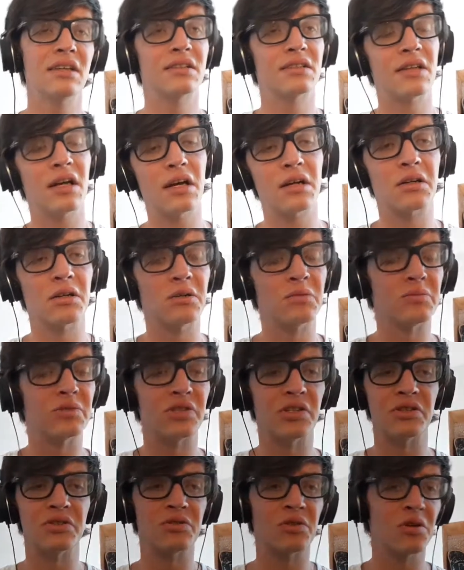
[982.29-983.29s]
Stockholm
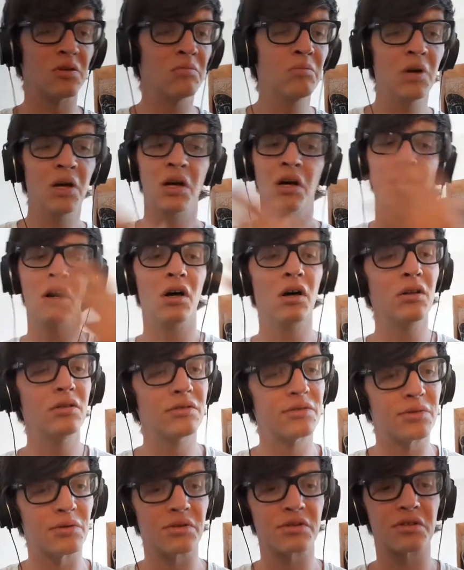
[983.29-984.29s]
Syndrome, all
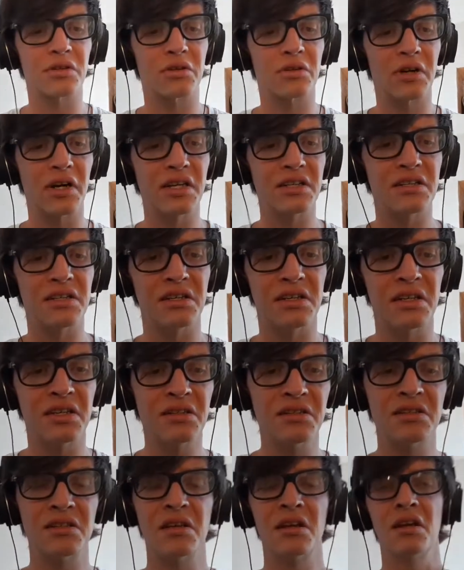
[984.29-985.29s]
sorts of
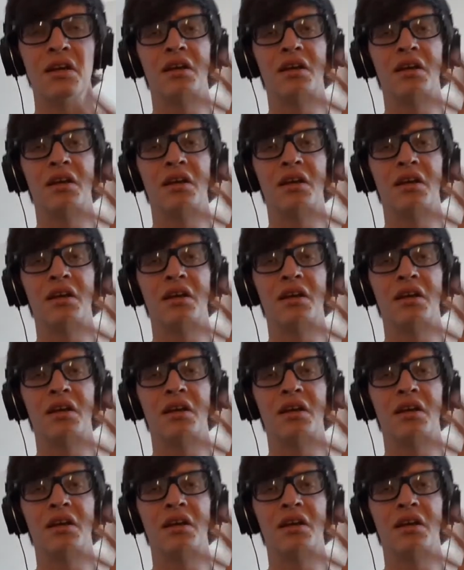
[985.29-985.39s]
craziness.